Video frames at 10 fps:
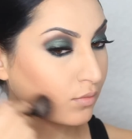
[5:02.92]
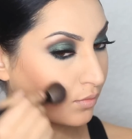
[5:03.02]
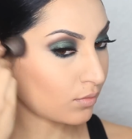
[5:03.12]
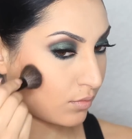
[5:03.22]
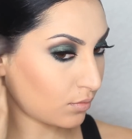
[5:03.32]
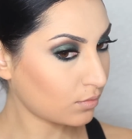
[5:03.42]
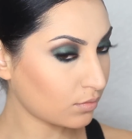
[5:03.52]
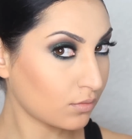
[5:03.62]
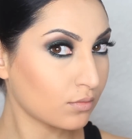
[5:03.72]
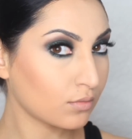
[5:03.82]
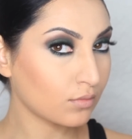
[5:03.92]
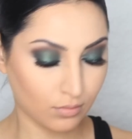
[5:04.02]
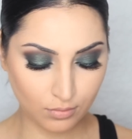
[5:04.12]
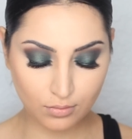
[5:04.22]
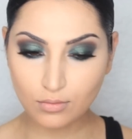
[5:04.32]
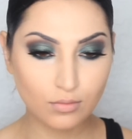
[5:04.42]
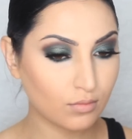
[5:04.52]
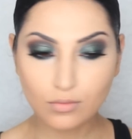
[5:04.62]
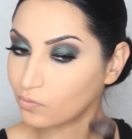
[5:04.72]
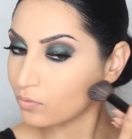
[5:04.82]

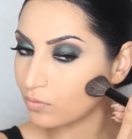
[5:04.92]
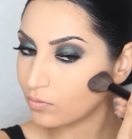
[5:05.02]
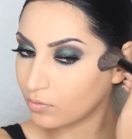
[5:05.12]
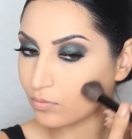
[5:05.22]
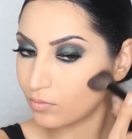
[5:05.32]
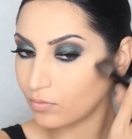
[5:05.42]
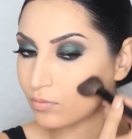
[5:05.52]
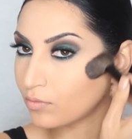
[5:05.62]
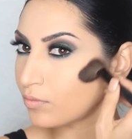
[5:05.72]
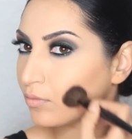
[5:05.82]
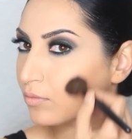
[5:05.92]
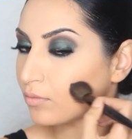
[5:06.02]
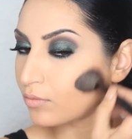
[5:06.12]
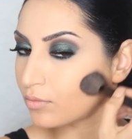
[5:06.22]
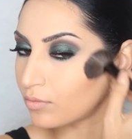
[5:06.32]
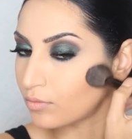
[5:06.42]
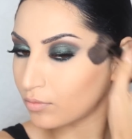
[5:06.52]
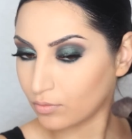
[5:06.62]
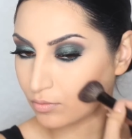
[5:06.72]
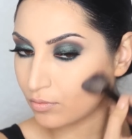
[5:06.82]

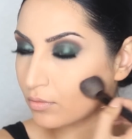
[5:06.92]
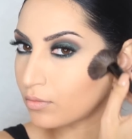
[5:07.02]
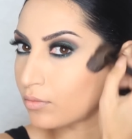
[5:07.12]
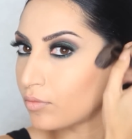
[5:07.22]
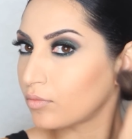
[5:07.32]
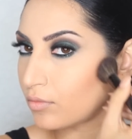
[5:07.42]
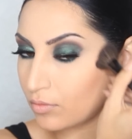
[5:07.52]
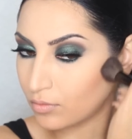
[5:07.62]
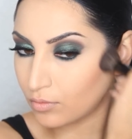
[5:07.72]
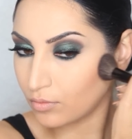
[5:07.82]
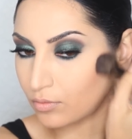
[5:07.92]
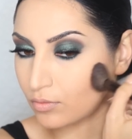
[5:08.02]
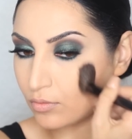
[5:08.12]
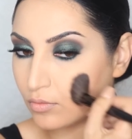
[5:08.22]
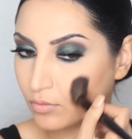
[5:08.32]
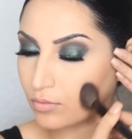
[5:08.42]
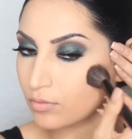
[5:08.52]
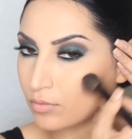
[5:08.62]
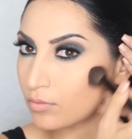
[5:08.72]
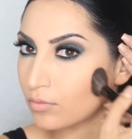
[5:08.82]

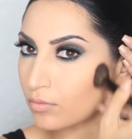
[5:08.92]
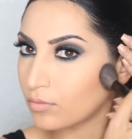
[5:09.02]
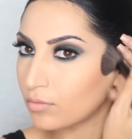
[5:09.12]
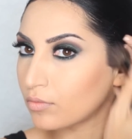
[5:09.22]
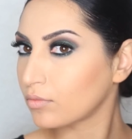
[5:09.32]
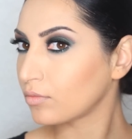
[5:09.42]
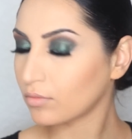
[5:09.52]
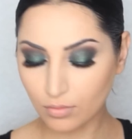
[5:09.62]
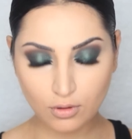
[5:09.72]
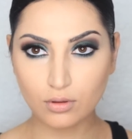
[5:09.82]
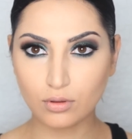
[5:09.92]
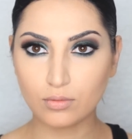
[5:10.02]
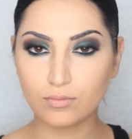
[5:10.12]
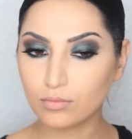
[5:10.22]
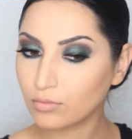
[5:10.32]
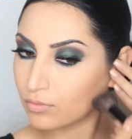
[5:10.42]
(no one is talking)